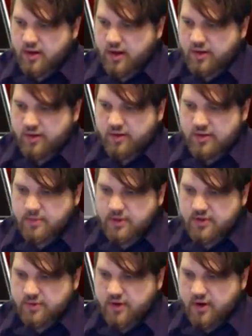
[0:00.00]
And then this
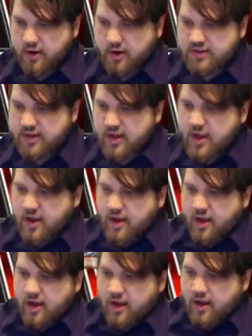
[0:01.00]
mills 3 cards,
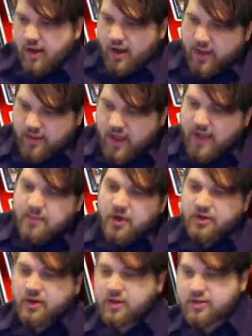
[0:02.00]
and that
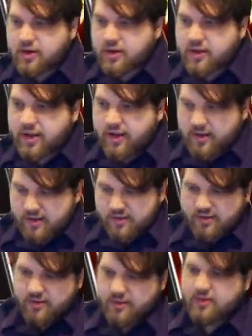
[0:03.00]
milled a Lazuli!
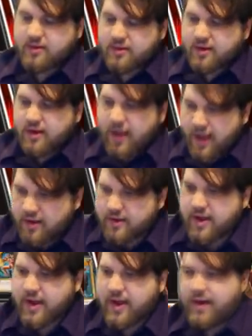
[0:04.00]
Hell
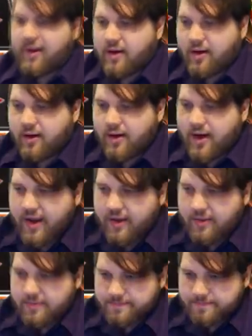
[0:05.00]
yeah!
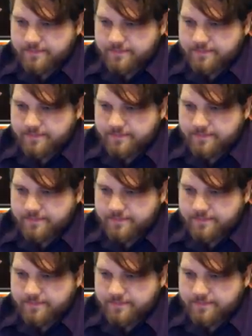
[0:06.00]
Alright!